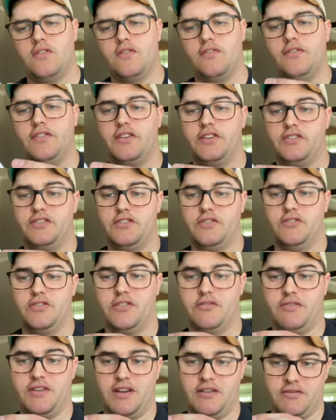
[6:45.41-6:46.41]
Funny story,
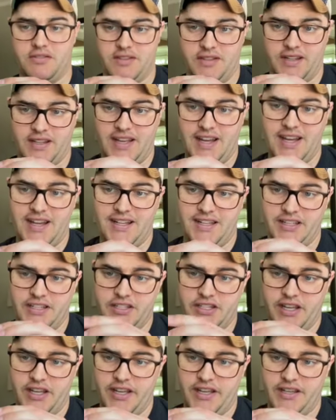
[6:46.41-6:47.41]
when I was in college,
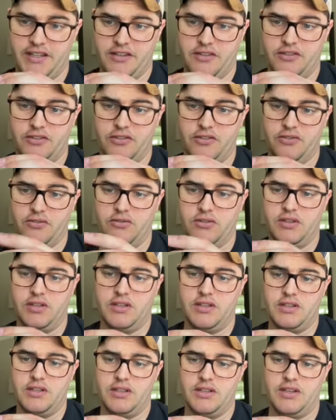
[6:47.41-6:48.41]
I had to do
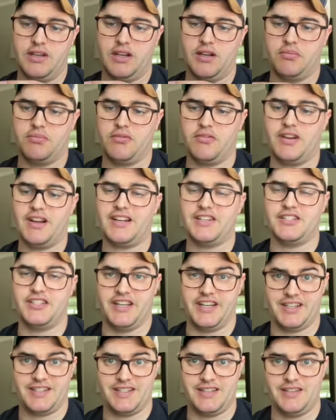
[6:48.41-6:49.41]
a
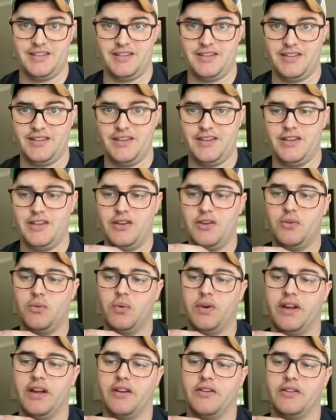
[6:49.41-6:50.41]
project
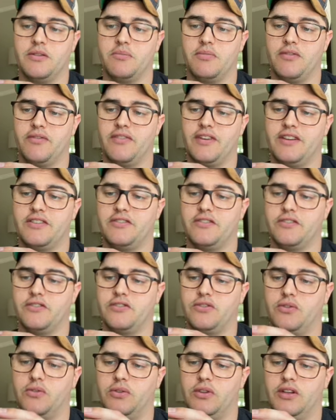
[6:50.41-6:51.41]
where the professor
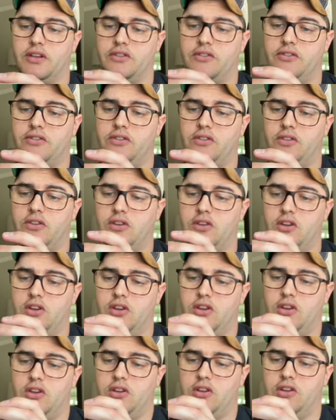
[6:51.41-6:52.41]
told us,
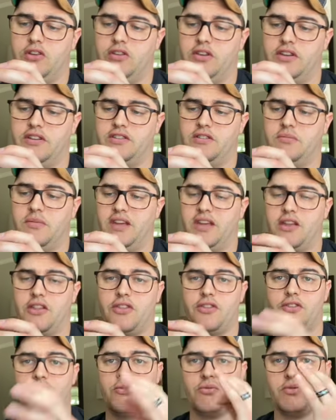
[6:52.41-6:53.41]
you need to make
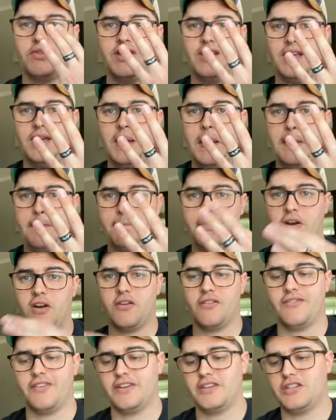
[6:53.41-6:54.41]
3
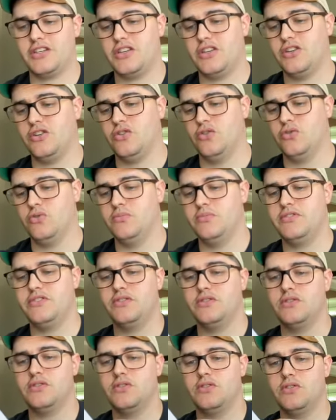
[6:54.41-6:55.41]
perfect cubes.
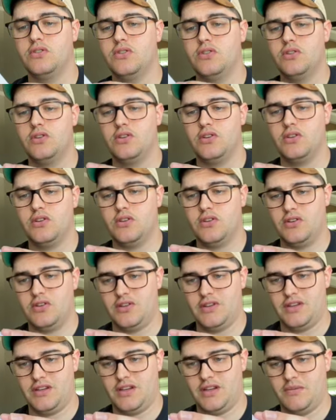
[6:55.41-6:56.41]

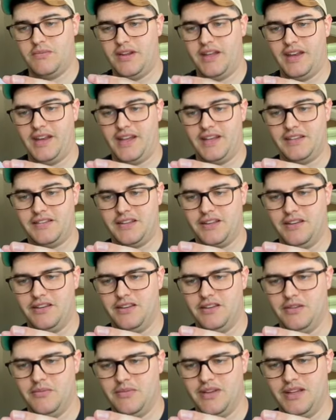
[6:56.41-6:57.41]
I'm not asking
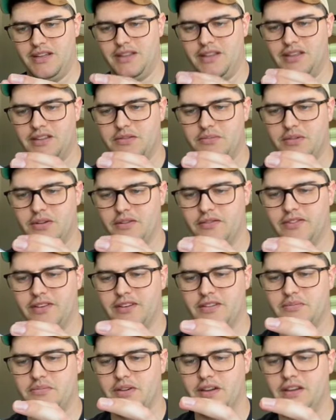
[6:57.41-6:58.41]
you to make these perfect,
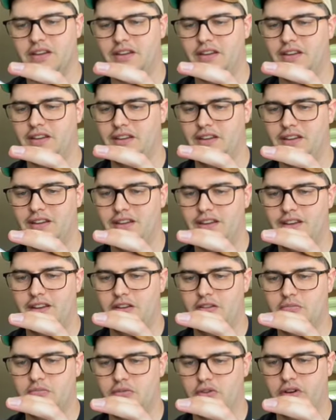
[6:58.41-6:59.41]
but
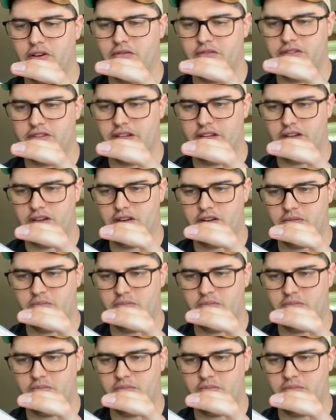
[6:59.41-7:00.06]
boy, was that a hard